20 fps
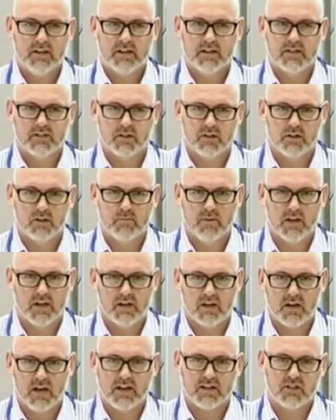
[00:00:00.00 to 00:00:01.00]
It's going to be a
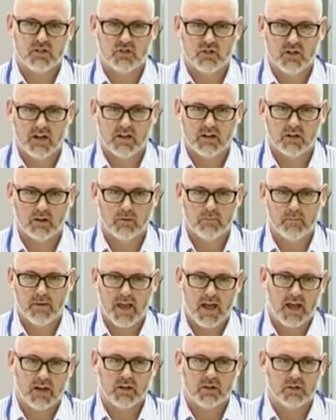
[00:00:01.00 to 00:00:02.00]
nice, gentle
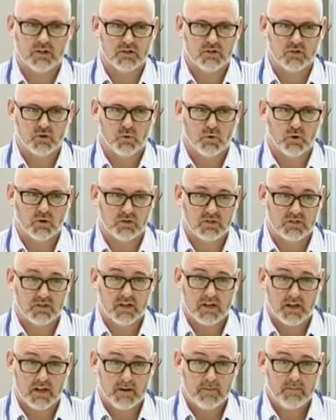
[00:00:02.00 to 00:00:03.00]
meander towards
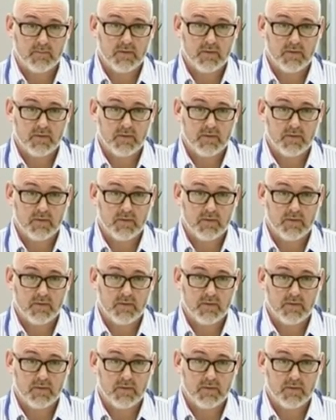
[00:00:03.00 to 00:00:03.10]
dinner.